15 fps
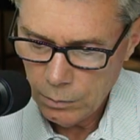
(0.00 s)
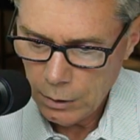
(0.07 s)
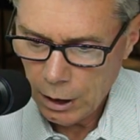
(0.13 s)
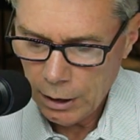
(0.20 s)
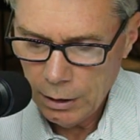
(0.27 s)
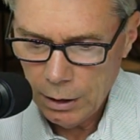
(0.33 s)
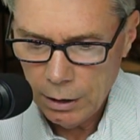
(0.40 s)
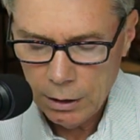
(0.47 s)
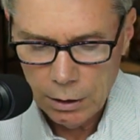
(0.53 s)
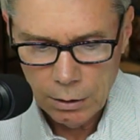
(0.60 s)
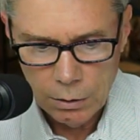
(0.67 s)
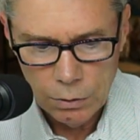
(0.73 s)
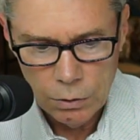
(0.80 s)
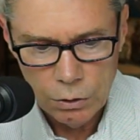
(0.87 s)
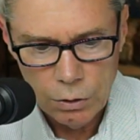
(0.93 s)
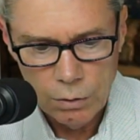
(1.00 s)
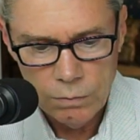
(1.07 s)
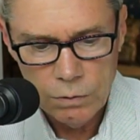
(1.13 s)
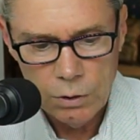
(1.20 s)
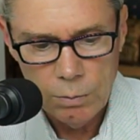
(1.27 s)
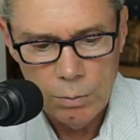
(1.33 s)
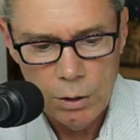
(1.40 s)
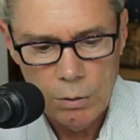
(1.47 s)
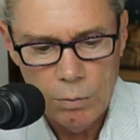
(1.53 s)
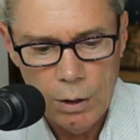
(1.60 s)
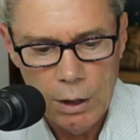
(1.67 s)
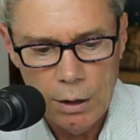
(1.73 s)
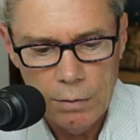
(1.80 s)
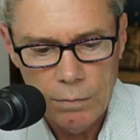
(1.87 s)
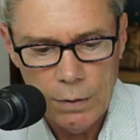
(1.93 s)
I think it could serve somebody
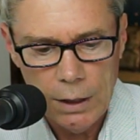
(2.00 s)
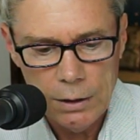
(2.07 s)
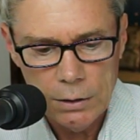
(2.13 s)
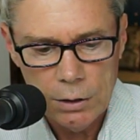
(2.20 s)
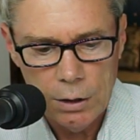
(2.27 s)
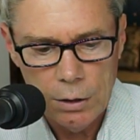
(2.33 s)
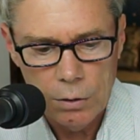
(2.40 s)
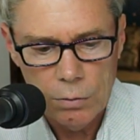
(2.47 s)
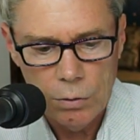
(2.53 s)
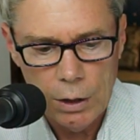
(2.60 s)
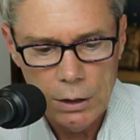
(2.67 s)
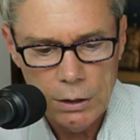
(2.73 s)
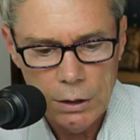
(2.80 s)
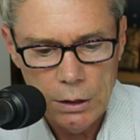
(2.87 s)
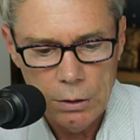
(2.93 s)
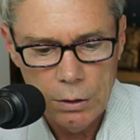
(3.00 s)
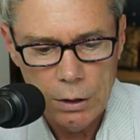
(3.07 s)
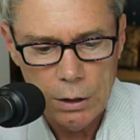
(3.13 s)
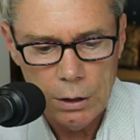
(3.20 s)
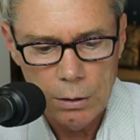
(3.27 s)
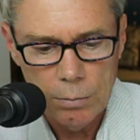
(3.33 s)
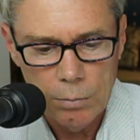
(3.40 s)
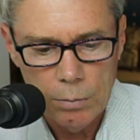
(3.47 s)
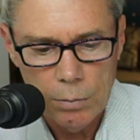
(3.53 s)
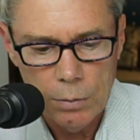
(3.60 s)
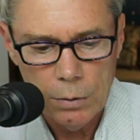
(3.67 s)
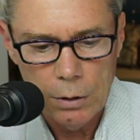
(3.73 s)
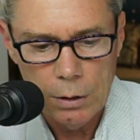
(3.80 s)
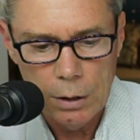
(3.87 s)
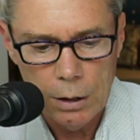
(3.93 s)
well if that's their criteria.
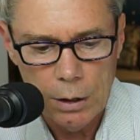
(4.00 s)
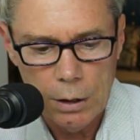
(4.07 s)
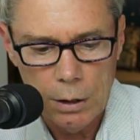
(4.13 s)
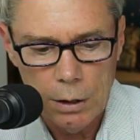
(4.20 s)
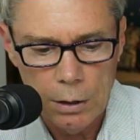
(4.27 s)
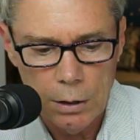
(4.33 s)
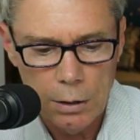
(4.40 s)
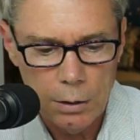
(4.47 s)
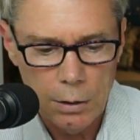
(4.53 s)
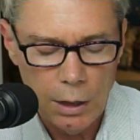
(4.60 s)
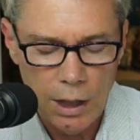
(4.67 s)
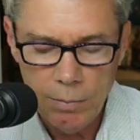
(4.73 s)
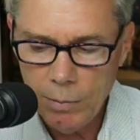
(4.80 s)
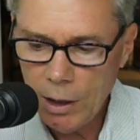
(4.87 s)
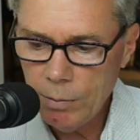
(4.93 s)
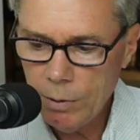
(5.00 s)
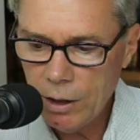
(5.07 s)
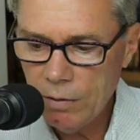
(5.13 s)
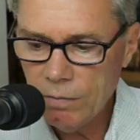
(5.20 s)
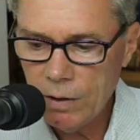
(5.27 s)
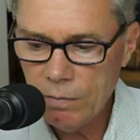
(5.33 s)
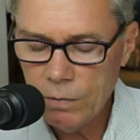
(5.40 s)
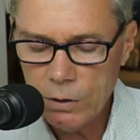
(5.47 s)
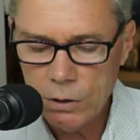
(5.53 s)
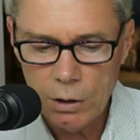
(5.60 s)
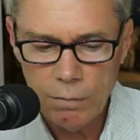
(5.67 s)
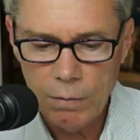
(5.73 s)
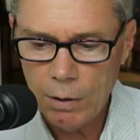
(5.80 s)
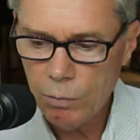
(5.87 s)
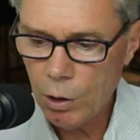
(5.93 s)
Uh, and maybe even if it's
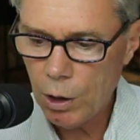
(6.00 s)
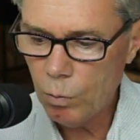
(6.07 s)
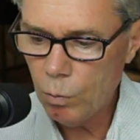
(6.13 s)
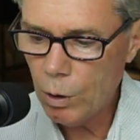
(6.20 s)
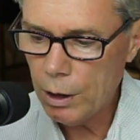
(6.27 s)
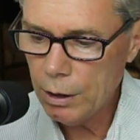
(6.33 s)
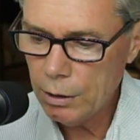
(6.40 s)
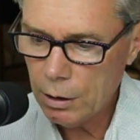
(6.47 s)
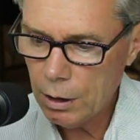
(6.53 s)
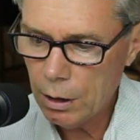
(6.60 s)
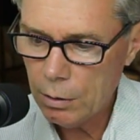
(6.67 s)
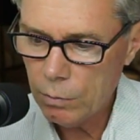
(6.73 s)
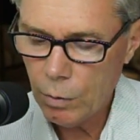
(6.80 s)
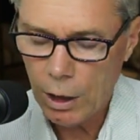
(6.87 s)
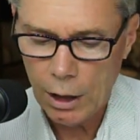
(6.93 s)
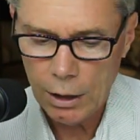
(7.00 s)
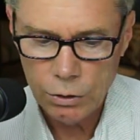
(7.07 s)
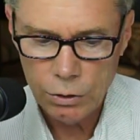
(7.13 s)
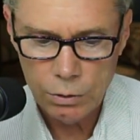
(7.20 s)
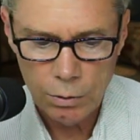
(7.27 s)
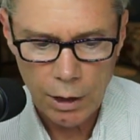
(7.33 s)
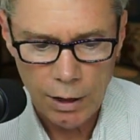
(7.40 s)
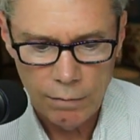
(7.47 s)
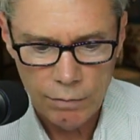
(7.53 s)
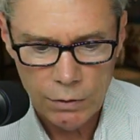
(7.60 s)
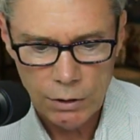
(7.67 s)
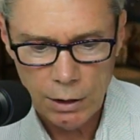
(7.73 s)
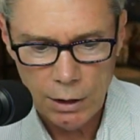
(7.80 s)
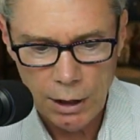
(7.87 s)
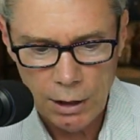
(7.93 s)
if they want a one and done watch.
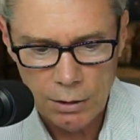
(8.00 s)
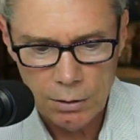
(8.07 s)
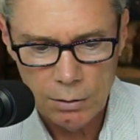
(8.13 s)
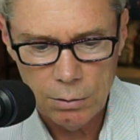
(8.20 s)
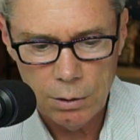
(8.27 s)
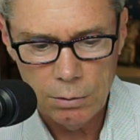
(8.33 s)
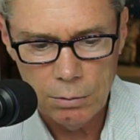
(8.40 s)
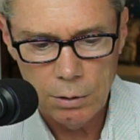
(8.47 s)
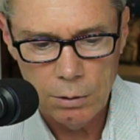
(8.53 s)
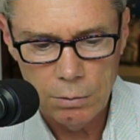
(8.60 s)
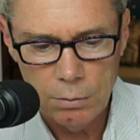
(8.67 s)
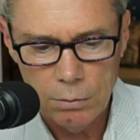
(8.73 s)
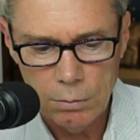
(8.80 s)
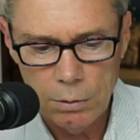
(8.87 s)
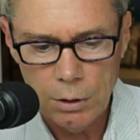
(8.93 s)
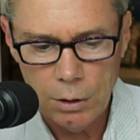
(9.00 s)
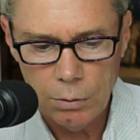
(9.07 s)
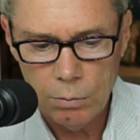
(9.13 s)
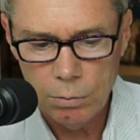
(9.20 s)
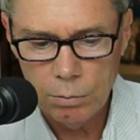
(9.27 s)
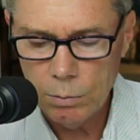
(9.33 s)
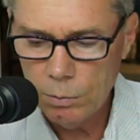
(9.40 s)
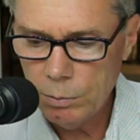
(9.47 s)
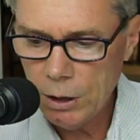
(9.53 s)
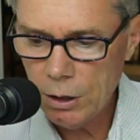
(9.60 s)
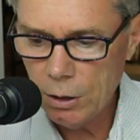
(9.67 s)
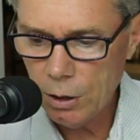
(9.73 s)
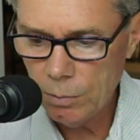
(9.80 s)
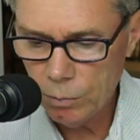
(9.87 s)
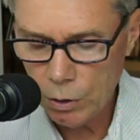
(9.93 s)
Obviously, that you know,
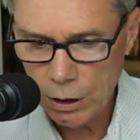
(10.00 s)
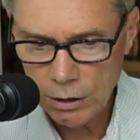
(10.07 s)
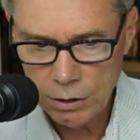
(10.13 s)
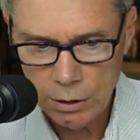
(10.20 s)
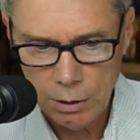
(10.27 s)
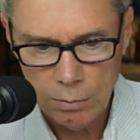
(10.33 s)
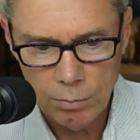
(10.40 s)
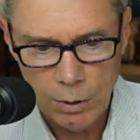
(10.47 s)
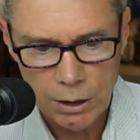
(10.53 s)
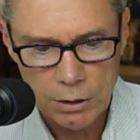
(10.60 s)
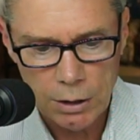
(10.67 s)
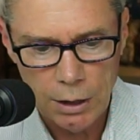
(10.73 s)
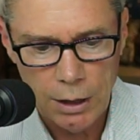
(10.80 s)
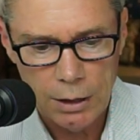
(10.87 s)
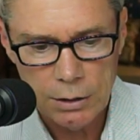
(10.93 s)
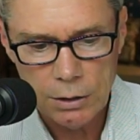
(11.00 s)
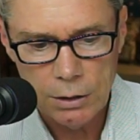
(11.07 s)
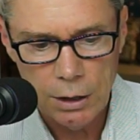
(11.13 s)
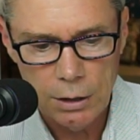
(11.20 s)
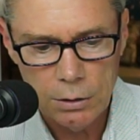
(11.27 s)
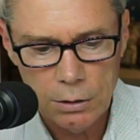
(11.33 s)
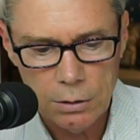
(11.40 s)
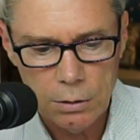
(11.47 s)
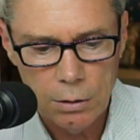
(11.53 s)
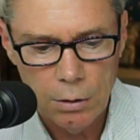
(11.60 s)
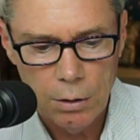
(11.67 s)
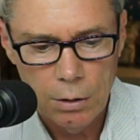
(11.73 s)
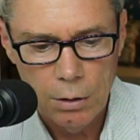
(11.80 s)
being on a bracelet makes a lot of sense.